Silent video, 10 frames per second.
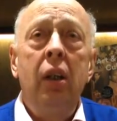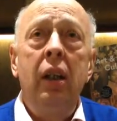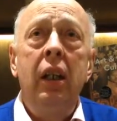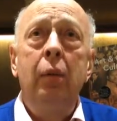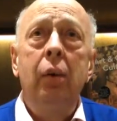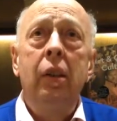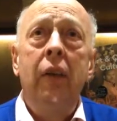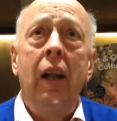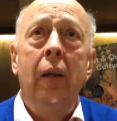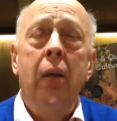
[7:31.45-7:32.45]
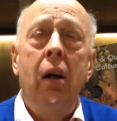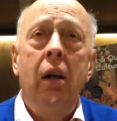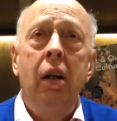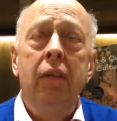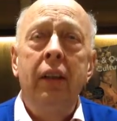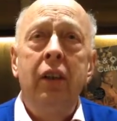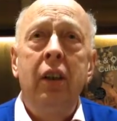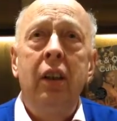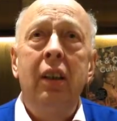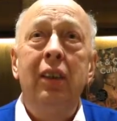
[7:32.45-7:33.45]
that he will develop
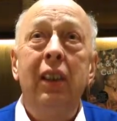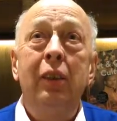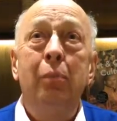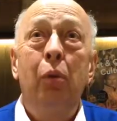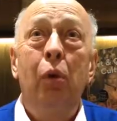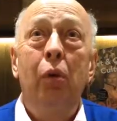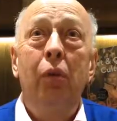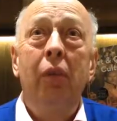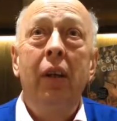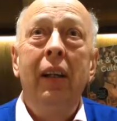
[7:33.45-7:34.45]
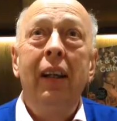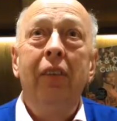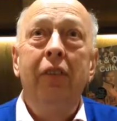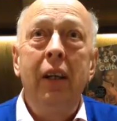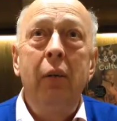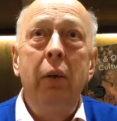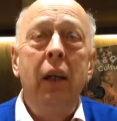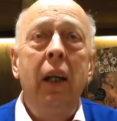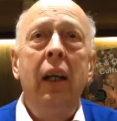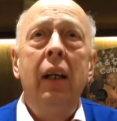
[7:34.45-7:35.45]
cardiovascular disease more
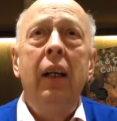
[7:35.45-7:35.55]
frequently,